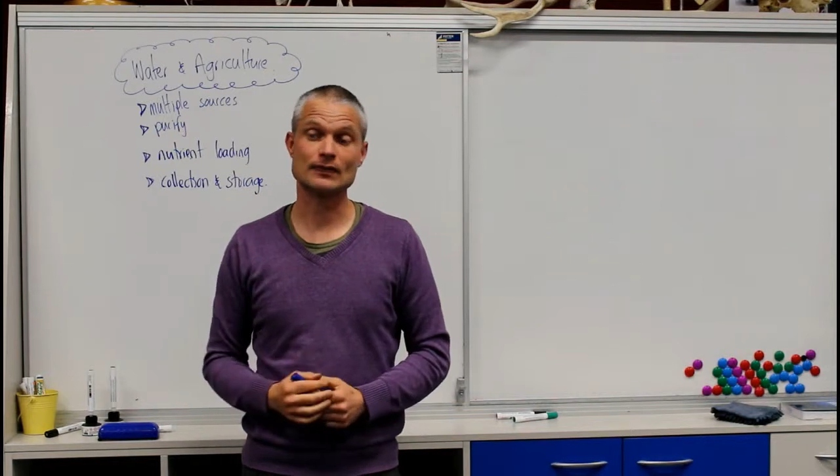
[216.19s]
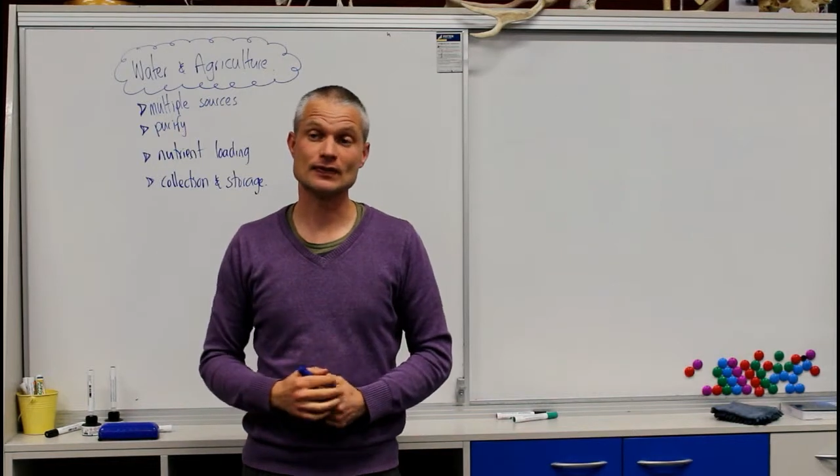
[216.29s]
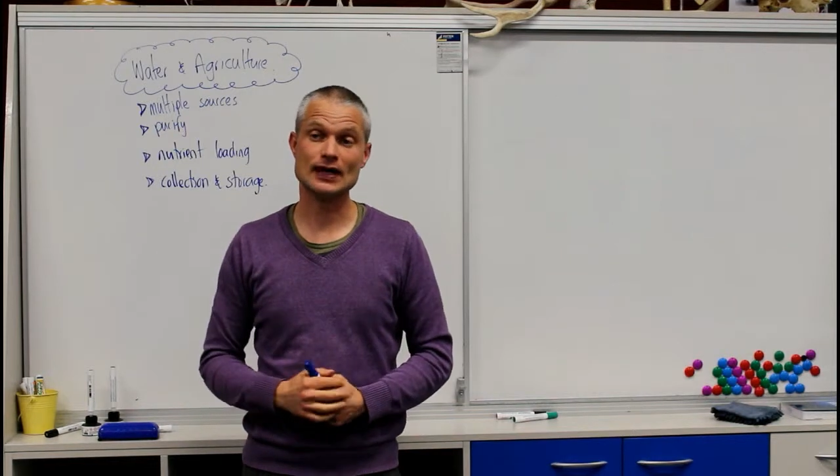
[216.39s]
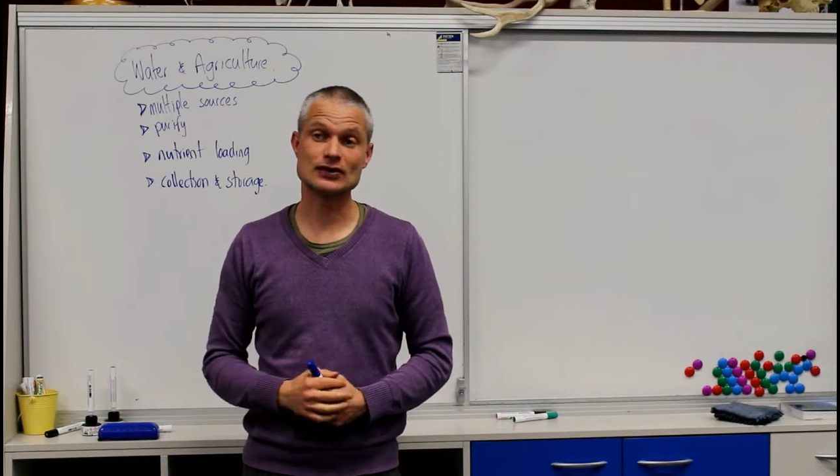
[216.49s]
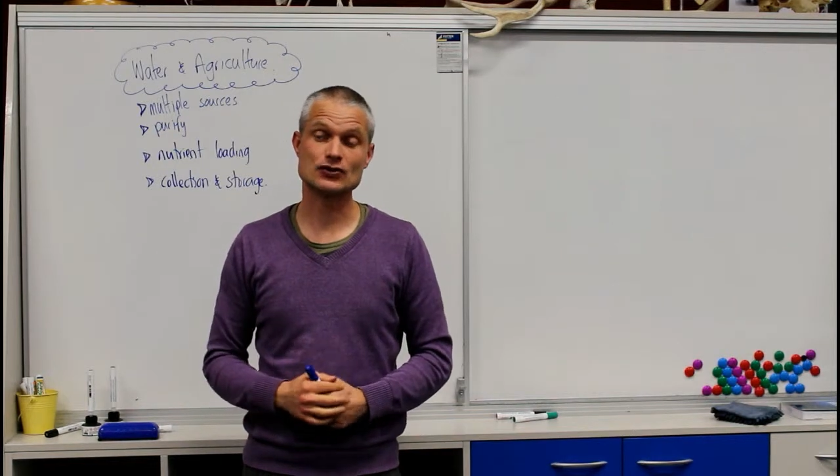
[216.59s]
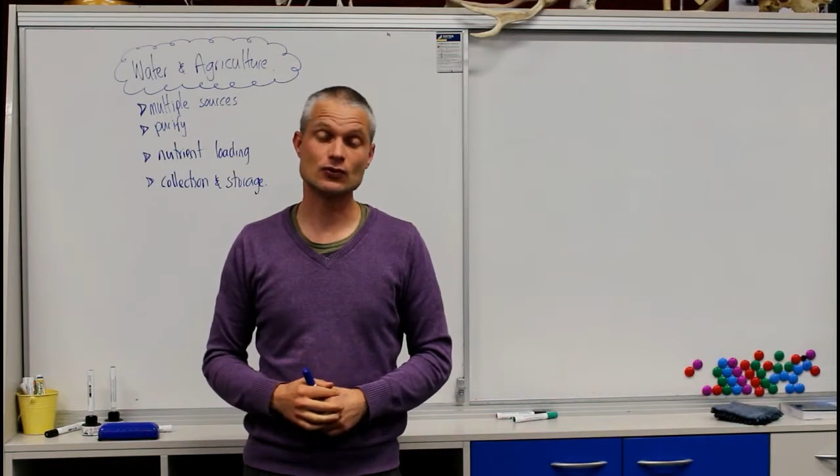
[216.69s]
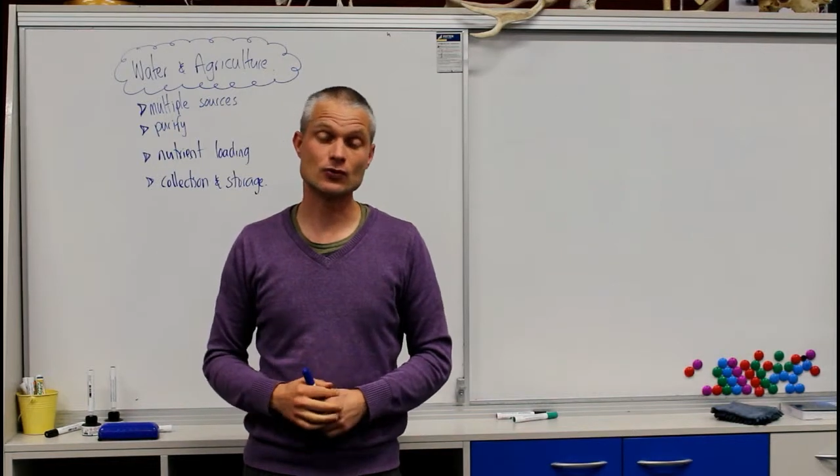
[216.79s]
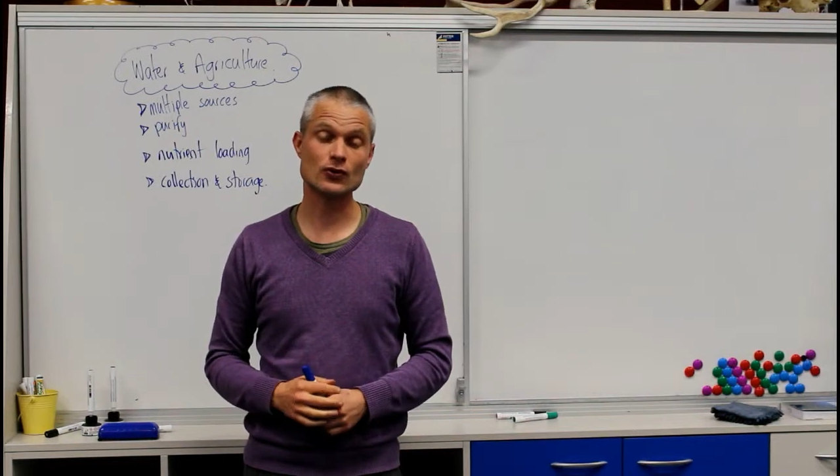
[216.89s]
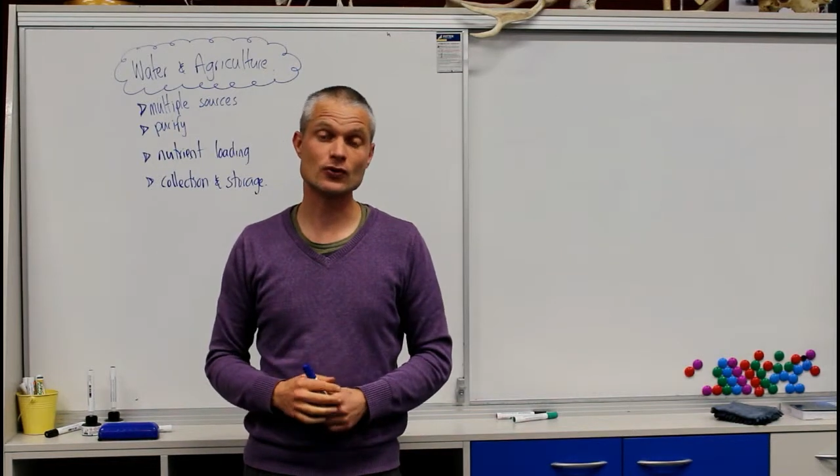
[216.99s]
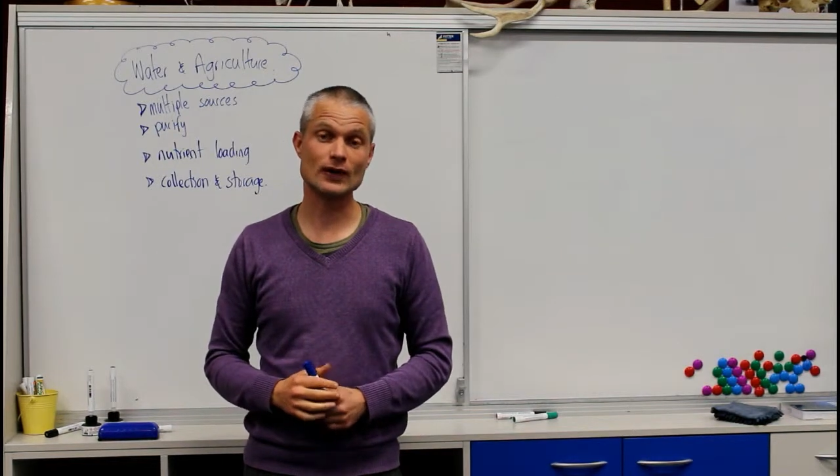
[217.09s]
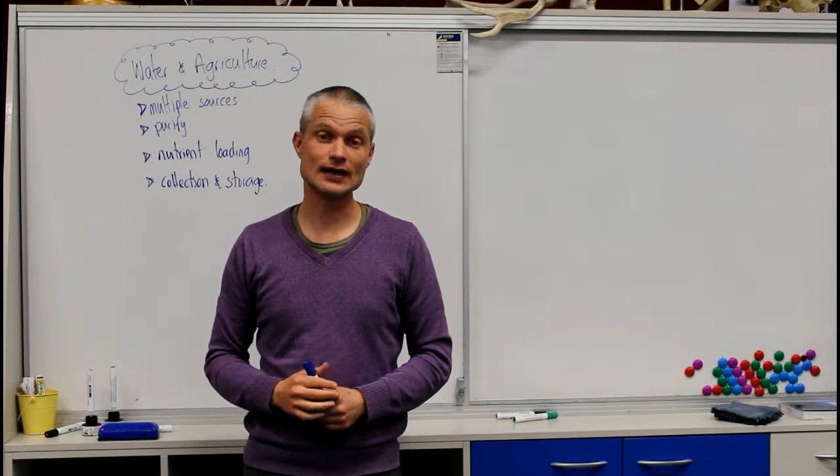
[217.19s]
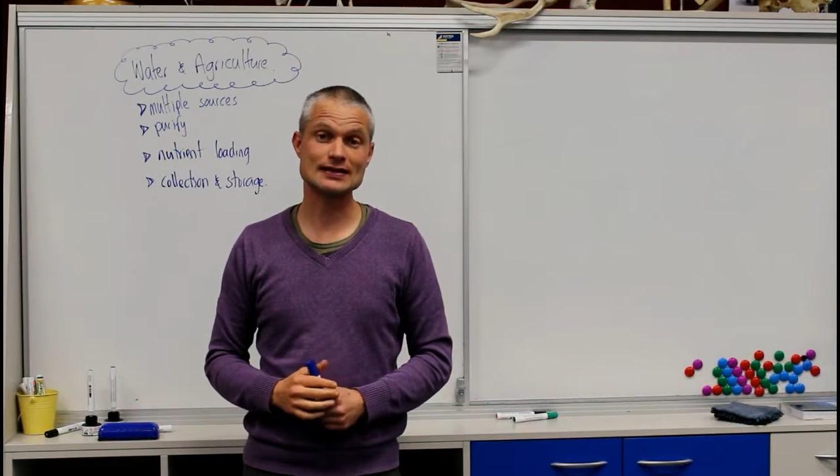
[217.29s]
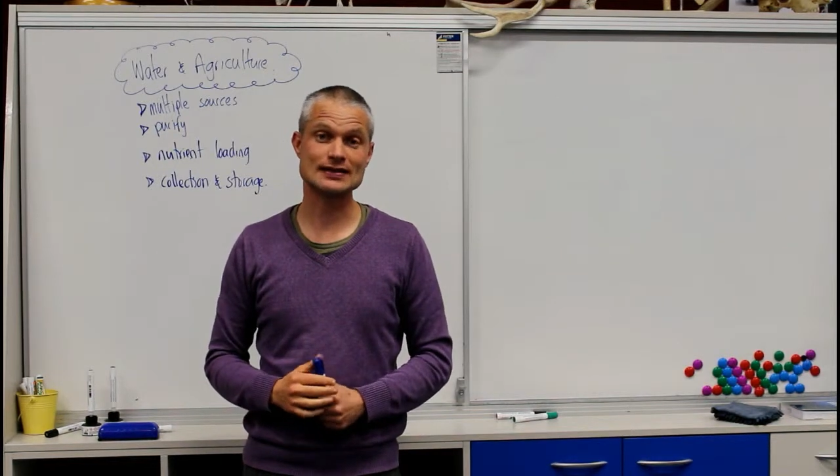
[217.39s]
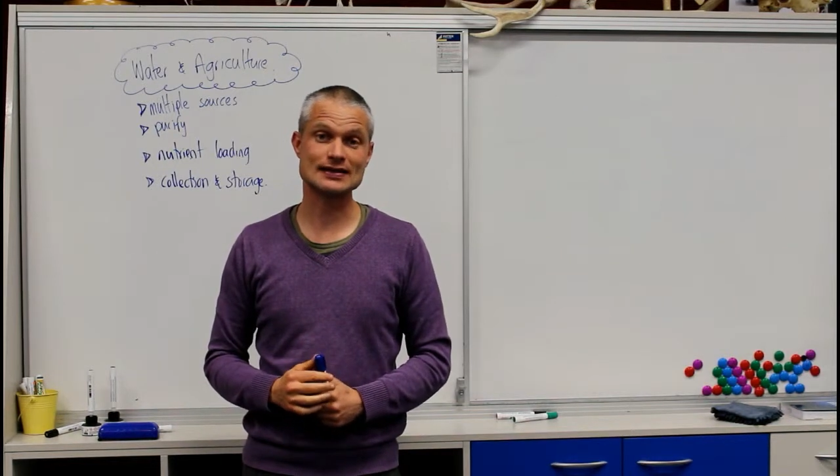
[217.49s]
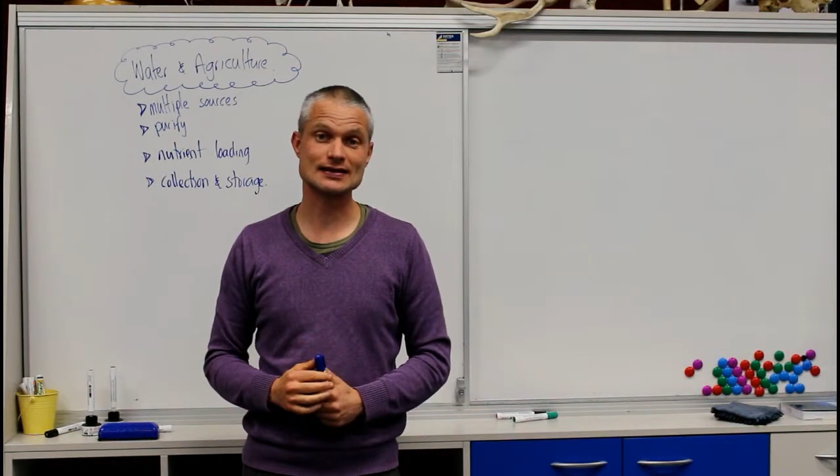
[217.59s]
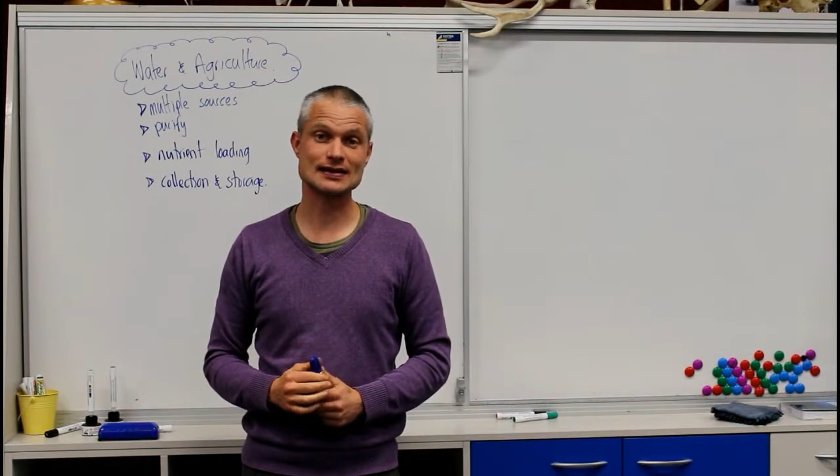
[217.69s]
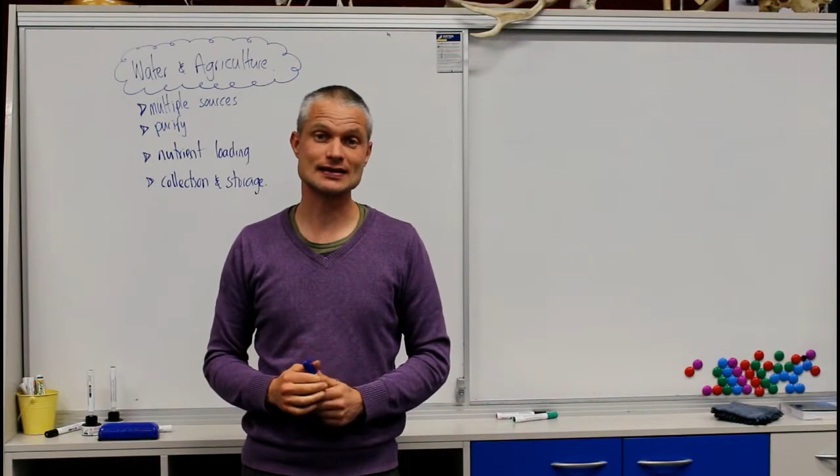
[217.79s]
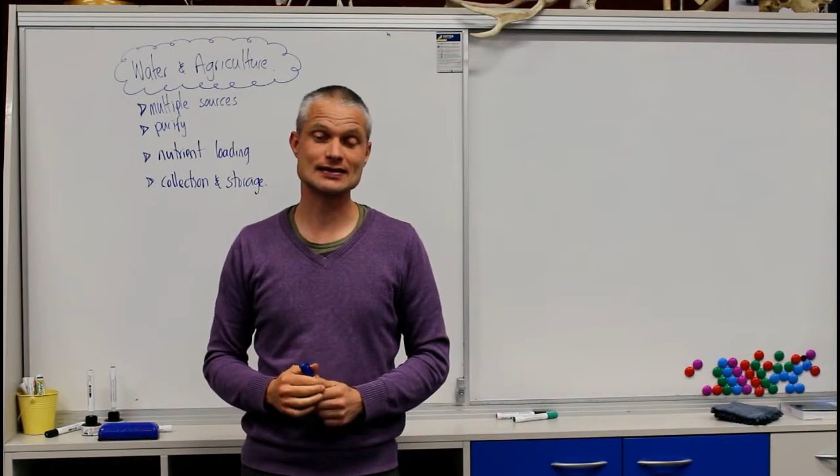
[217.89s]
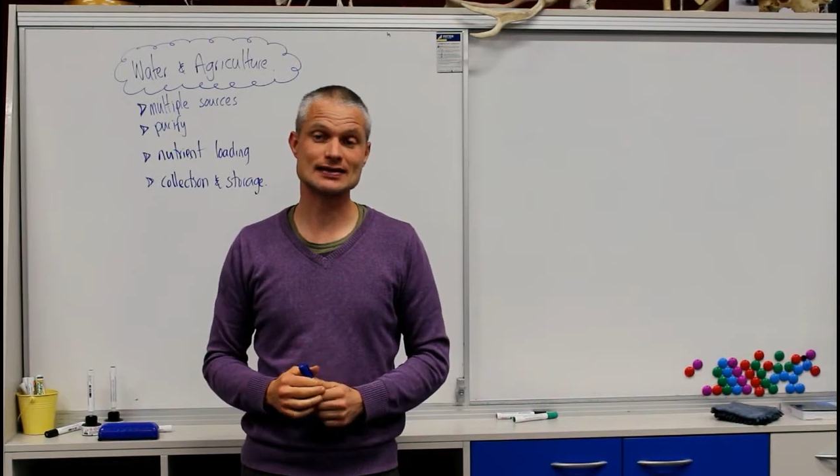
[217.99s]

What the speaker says: natural waterways is